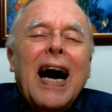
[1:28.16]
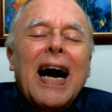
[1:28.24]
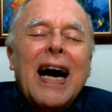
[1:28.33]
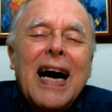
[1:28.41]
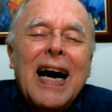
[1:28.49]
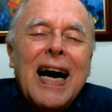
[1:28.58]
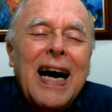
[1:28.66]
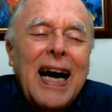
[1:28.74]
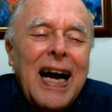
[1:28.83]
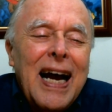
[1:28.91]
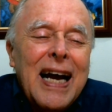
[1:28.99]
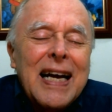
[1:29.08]

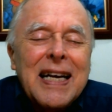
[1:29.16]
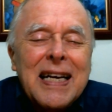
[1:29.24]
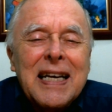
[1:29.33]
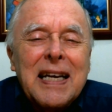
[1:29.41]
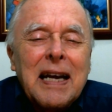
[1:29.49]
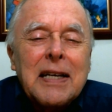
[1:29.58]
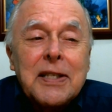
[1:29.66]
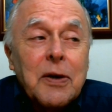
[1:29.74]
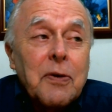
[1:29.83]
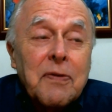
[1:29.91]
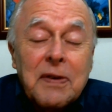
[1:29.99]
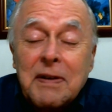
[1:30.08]
And
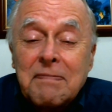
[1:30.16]
so